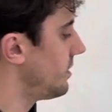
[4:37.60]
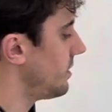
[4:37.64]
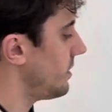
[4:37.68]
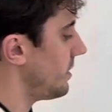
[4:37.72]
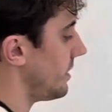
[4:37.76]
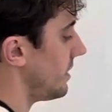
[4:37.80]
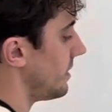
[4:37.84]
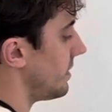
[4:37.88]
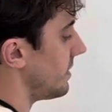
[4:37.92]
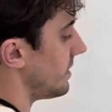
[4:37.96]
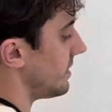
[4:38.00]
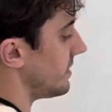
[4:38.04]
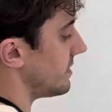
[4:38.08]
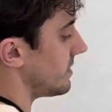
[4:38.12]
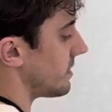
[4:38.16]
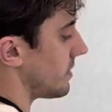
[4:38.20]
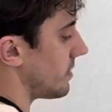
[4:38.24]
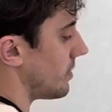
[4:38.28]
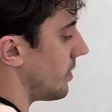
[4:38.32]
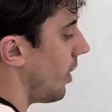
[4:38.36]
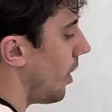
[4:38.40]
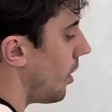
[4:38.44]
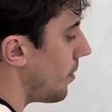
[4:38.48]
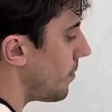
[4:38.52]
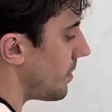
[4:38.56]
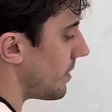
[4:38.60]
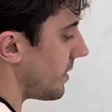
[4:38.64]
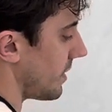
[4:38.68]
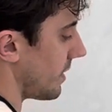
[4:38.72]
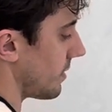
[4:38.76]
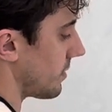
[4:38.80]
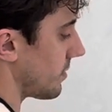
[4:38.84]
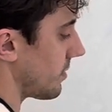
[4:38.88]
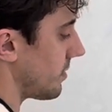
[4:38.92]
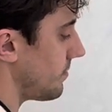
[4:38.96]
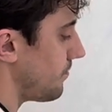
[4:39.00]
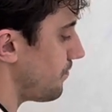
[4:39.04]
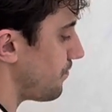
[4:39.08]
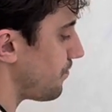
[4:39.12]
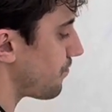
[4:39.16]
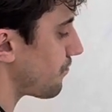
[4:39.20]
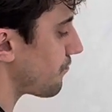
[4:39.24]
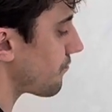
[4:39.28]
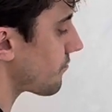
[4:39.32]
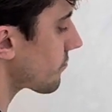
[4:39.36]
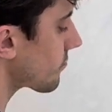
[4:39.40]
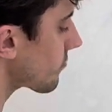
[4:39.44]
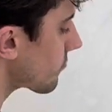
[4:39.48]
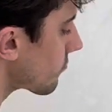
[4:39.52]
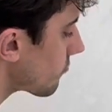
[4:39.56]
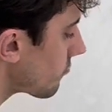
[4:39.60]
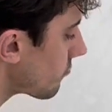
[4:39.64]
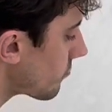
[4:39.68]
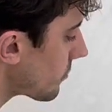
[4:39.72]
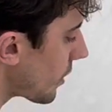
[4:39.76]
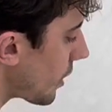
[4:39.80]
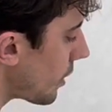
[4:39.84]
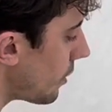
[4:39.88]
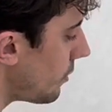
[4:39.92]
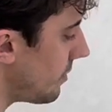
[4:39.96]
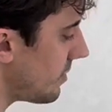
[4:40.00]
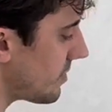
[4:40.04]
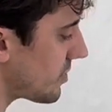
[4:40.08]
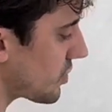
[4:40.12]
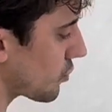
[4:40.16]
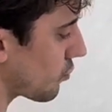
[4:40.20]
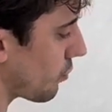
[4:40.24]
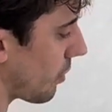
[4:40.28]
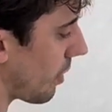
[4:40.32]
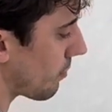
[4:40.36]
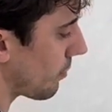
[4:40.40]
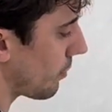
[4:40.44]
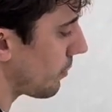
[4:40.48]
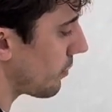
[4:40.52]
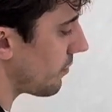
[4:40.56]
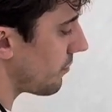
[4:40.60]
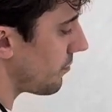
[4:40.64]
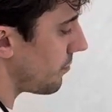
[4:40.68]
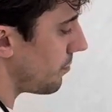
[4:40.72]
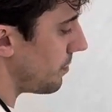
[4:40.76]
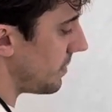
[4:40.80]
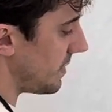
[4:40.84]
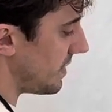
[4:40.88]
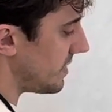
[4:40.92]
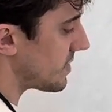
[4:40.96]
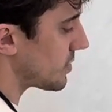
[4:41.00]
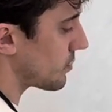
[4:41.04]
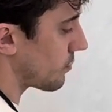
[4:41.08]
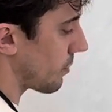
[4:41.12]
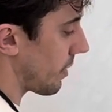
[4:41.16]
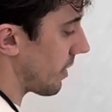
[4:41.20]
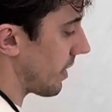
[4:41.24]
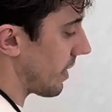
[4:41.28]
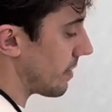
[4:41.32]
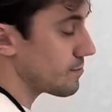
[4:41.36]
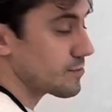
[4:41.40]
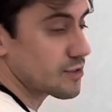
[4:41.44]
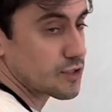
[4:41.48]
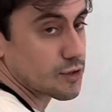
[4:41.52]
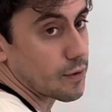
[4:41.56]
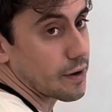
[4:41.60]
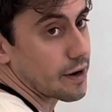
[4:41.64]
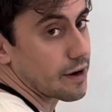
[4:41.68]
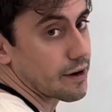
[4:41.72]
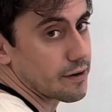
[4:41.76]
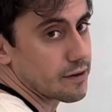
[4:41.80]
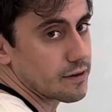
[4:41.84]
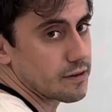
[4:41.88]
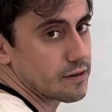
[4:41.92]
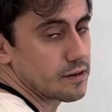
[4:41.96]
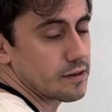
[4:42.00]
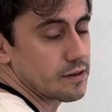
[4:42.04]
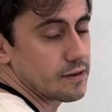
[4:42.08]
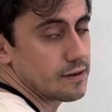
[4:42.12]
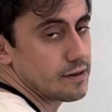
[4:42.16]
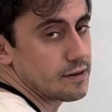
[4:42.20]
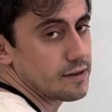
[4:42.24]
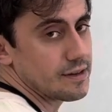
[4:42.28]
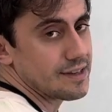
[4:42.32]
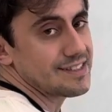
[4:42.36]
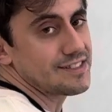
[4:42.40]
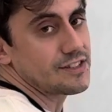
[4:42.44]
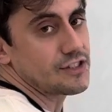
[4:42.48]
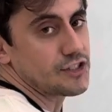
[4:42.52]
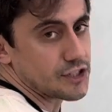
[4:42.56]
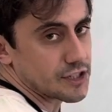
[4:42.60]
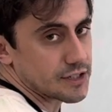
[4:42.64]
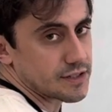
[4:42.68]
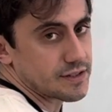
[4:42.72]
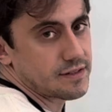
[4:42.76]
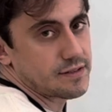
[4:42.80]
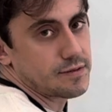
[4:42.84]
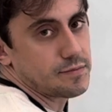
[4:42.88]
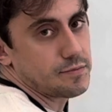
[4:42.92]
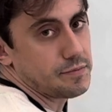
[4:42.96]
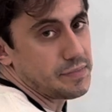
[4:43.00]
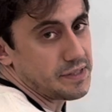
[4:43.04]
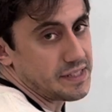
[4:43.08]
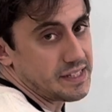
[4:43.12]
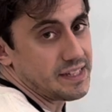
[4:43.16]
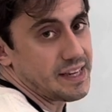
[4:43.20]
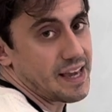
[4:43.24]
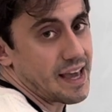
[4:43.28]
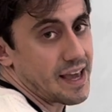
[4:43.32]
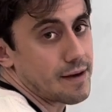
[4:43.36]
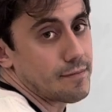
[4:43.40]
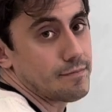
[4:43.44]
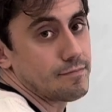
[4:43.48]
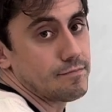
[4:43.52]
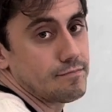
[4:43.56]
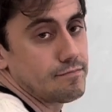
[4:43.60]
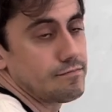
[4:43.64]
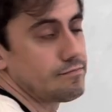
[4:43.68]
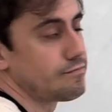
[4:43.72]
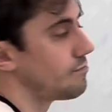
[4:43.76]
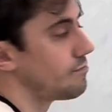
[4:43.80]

in the denominator, the square root of b squared m squared is just bm.